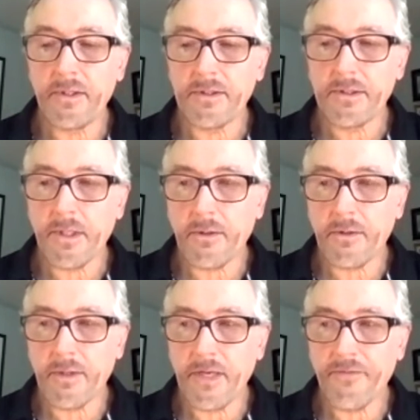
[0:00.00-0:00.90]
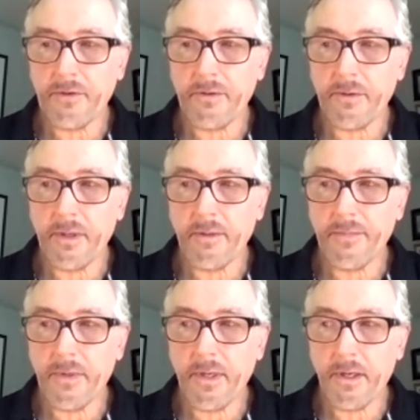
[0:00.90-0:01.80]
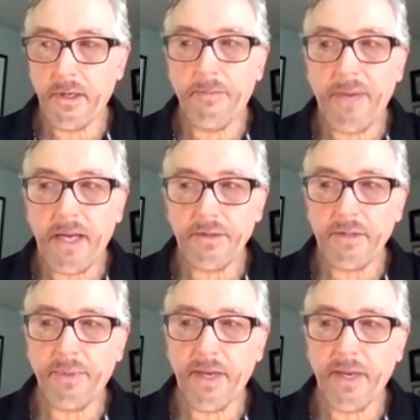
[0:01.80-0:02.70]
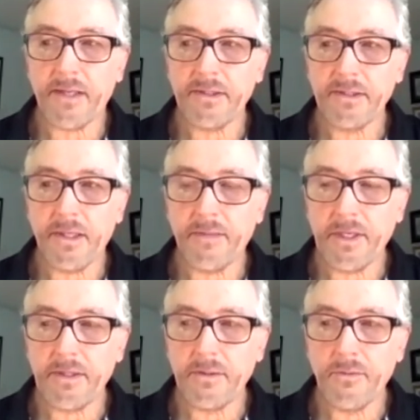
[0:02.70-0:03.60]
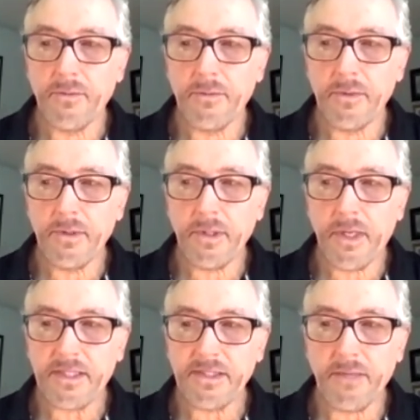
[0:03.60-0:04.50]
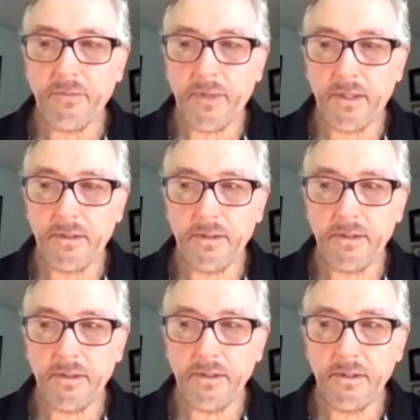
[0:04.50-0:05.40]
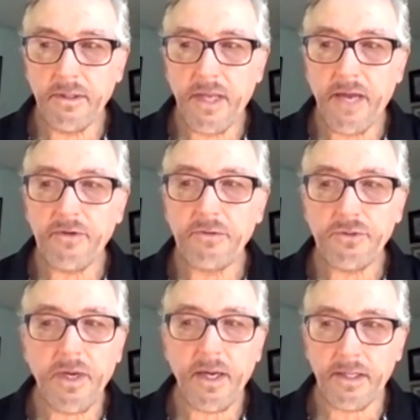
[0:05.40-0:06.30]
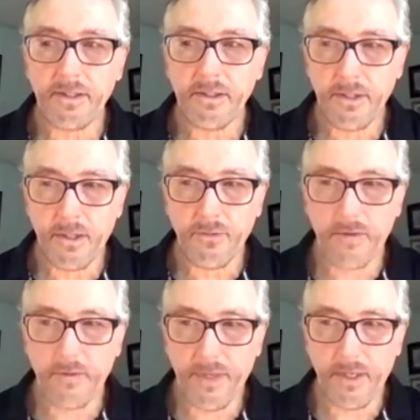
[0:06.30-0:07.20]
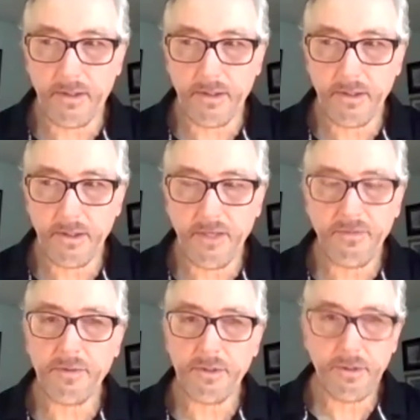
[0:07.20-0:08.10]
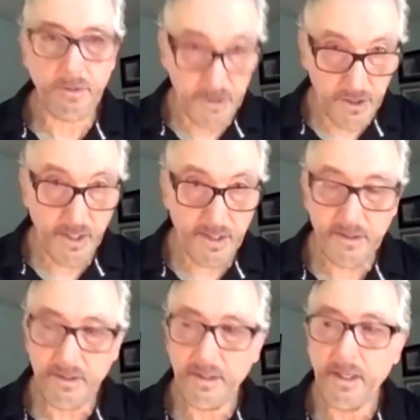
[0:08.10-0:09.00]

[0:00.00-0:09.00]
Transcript: So if they're about the past, I mean, I say, well, have you tried to talk with your parent? Give them a chance.